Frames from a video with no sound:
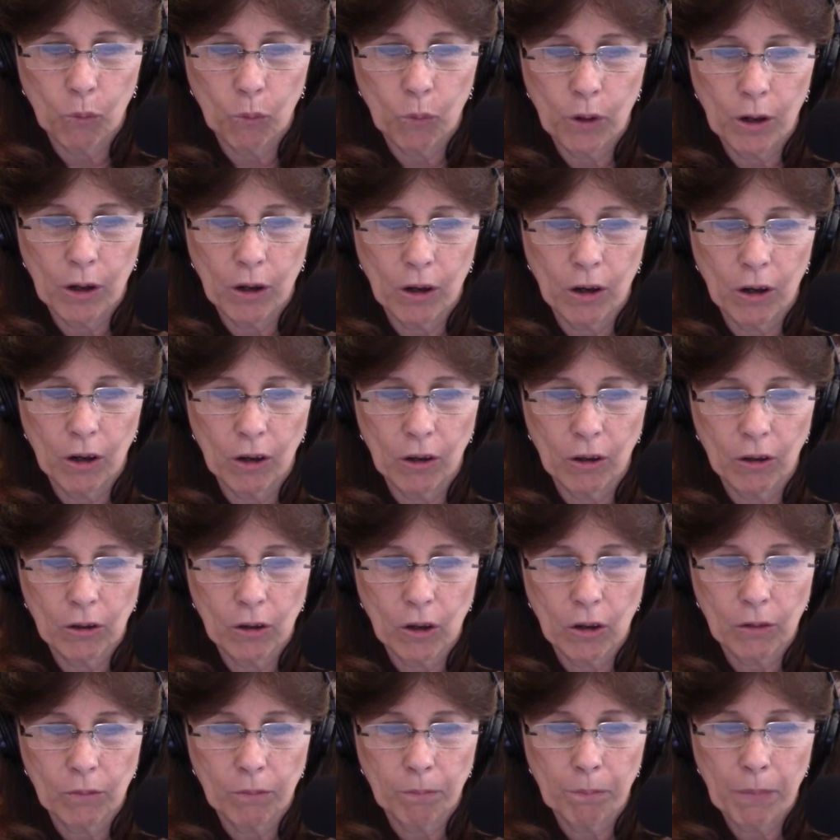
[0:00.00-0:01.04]
will
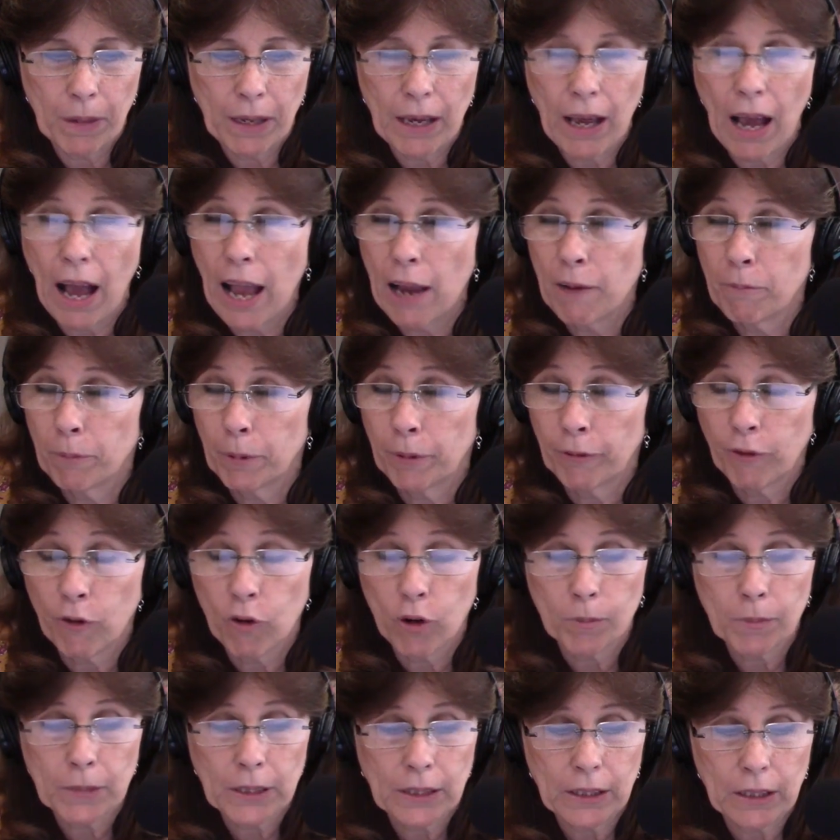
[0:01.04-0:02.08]
be high
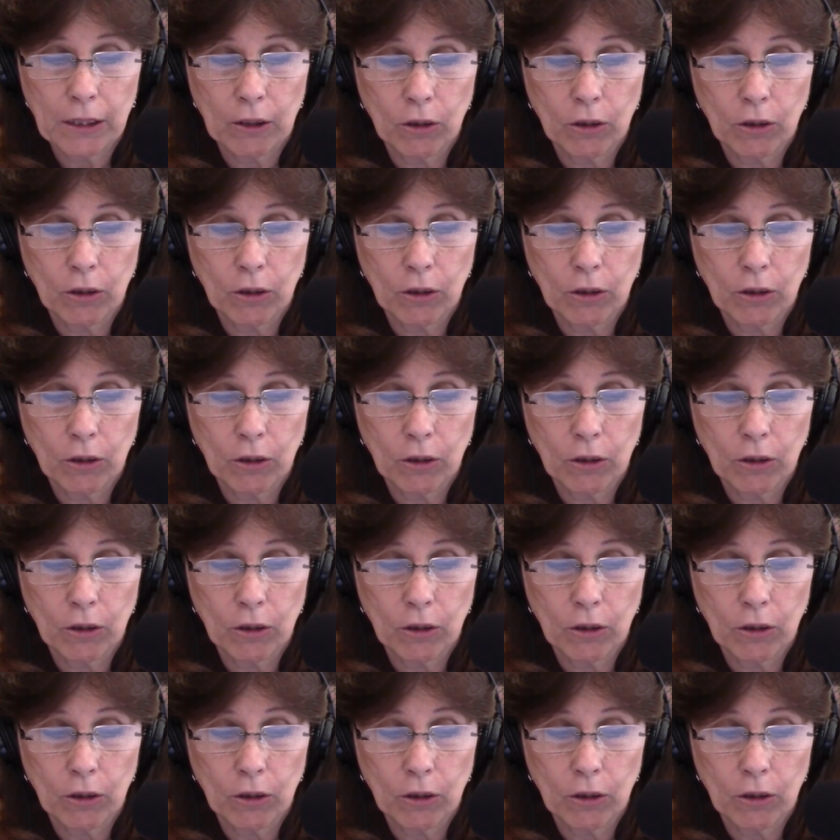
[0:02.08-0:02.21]
performance.